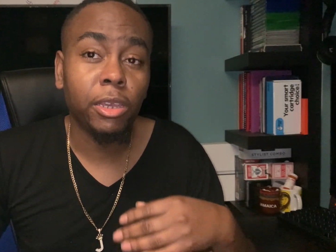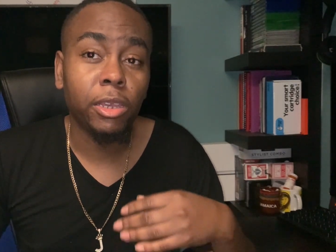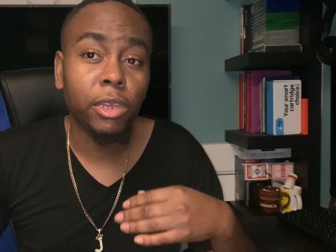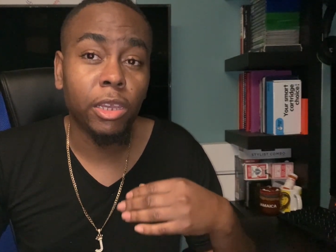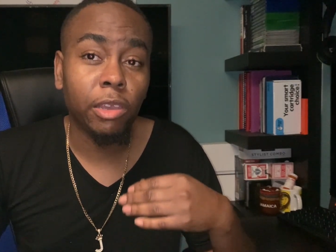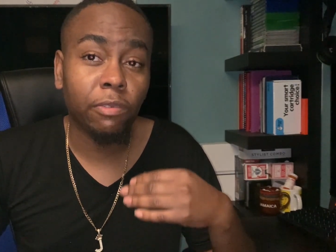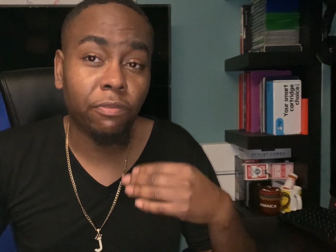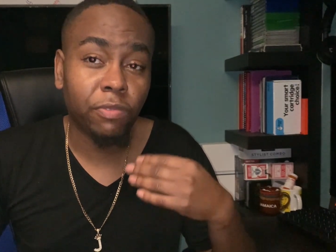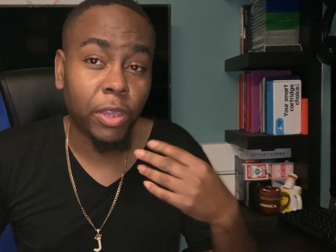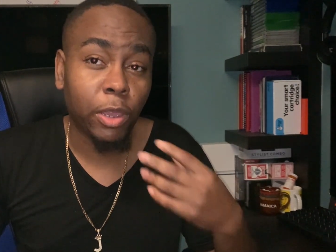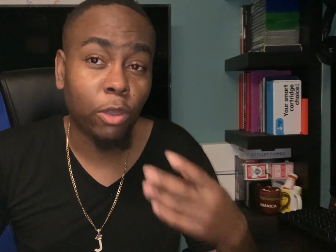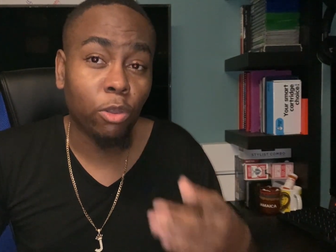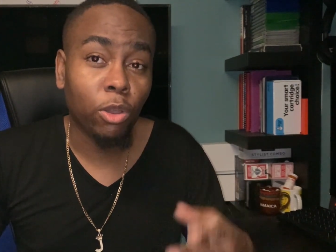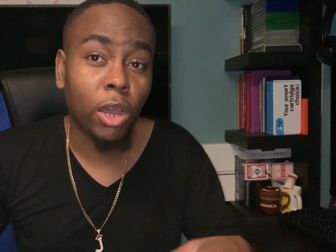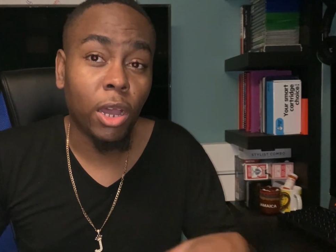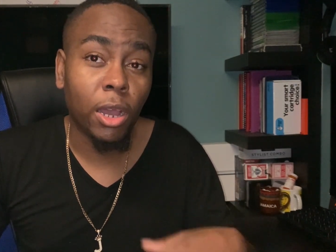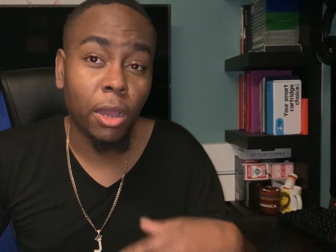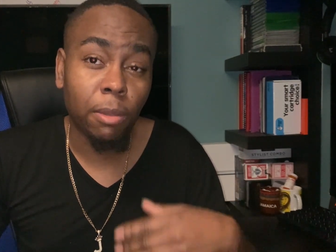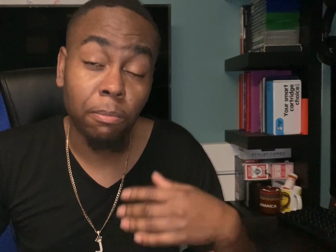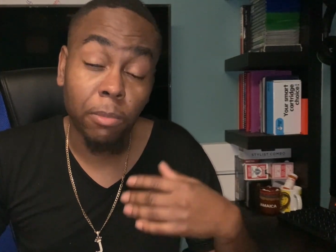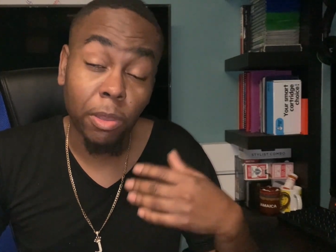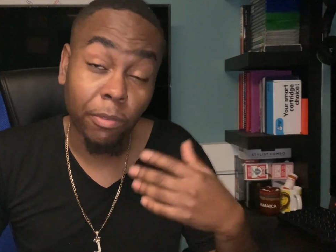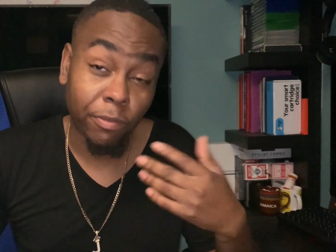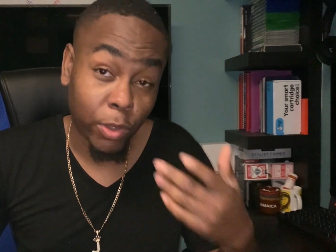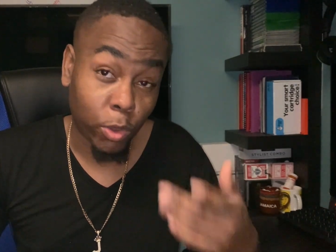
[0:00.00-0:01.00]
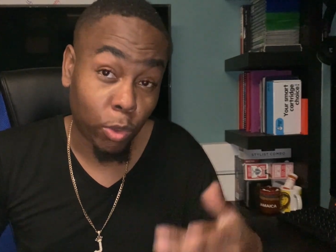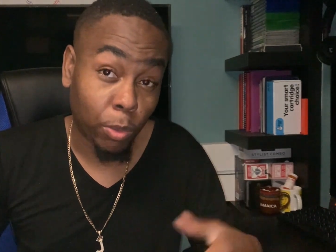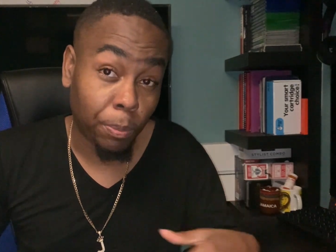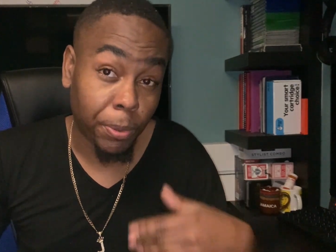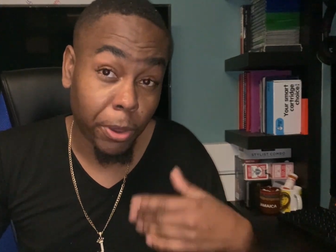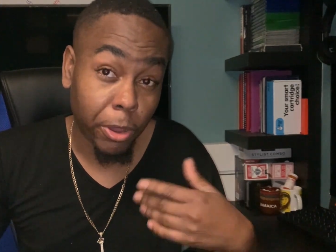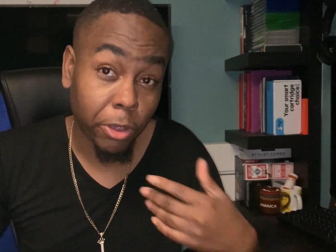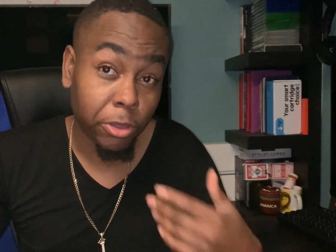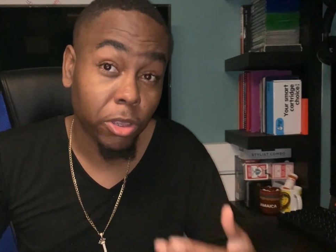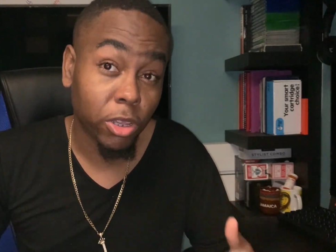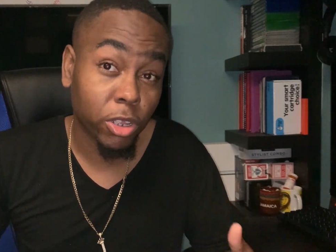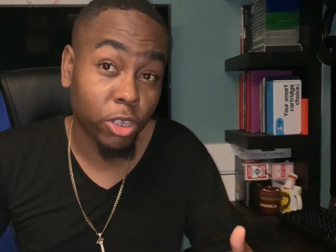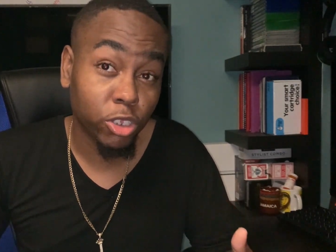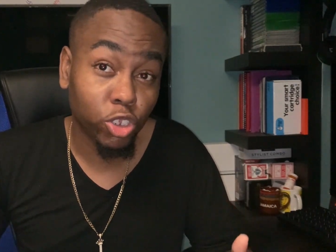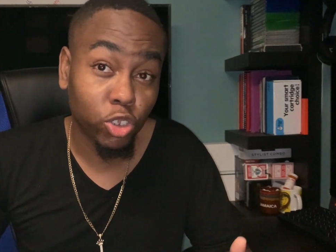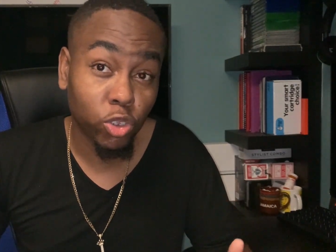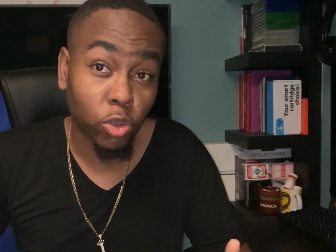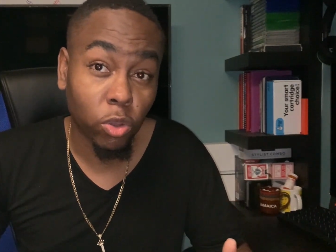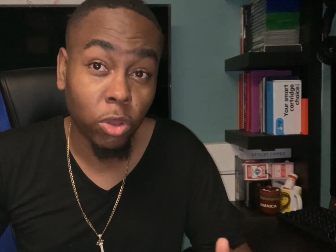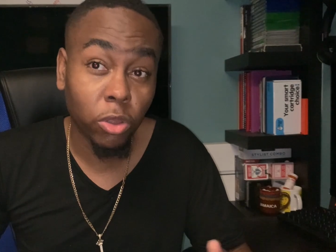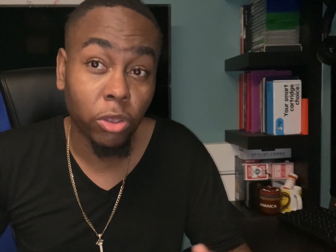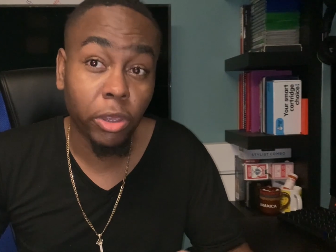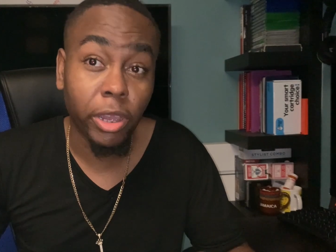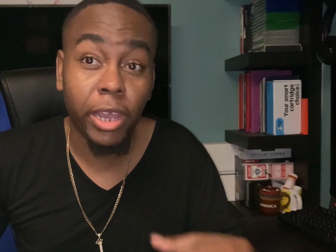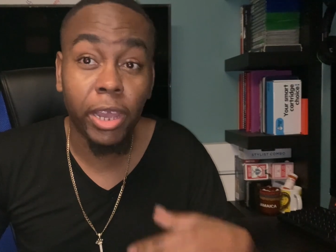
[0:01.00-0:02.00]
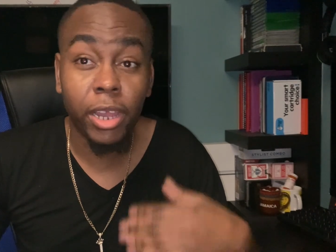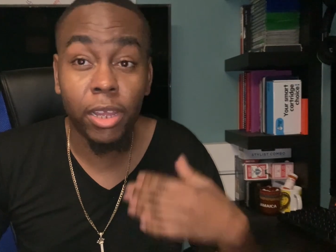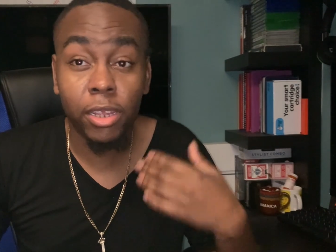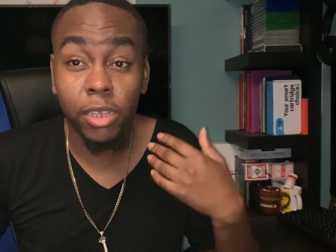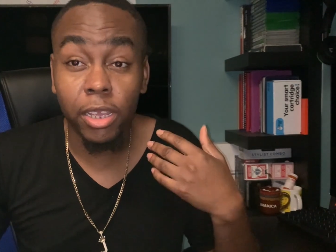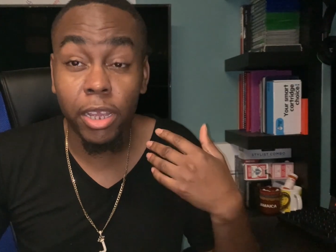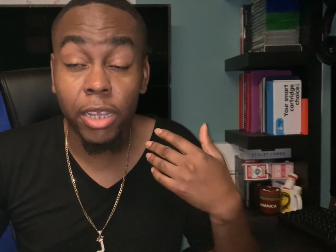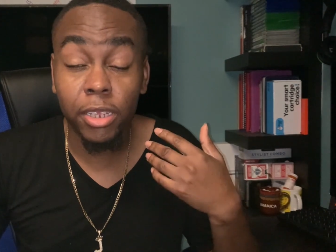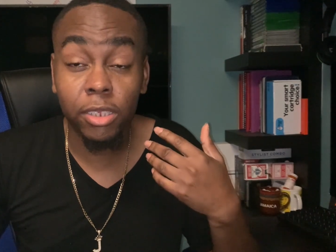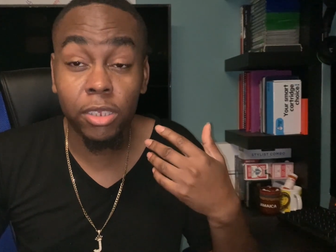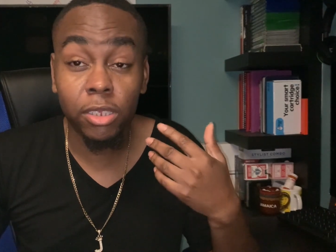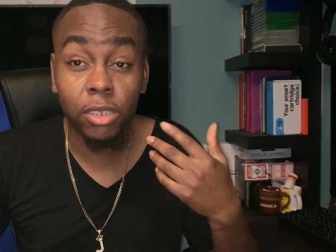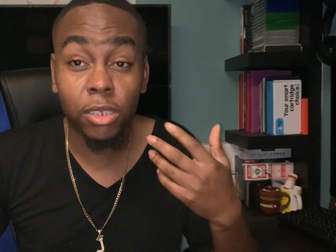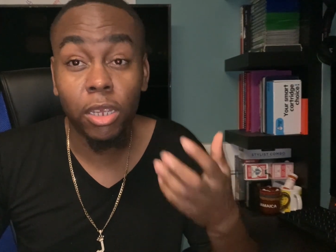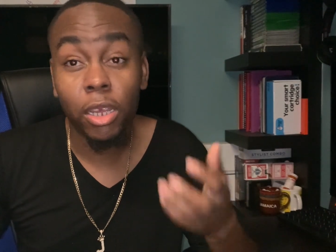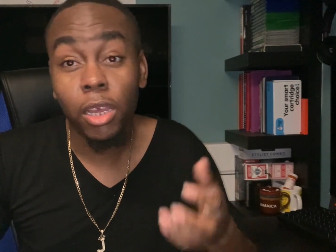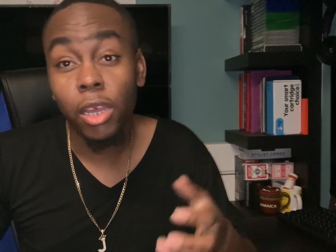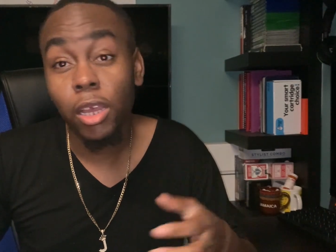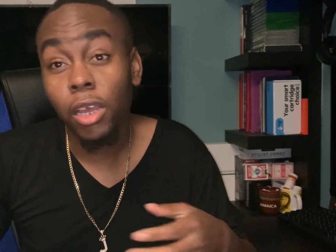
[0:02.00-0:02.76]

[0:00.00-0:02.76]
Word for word: if they um if they repair the controller and it's